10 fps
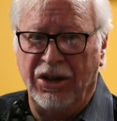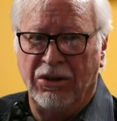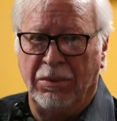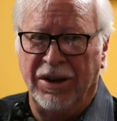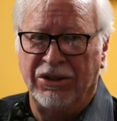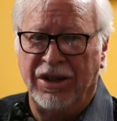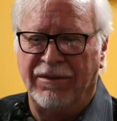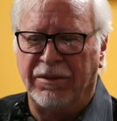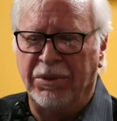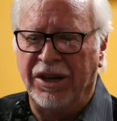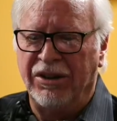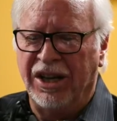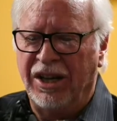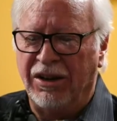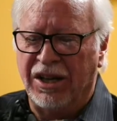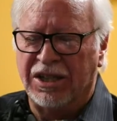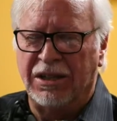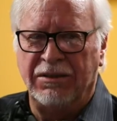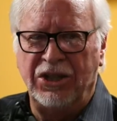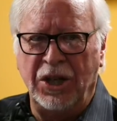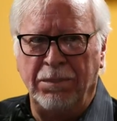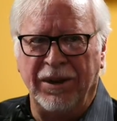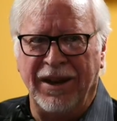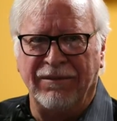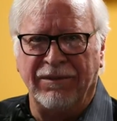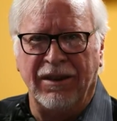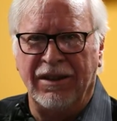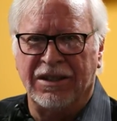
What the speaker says: and you can measure that from year to year, and it's cheap and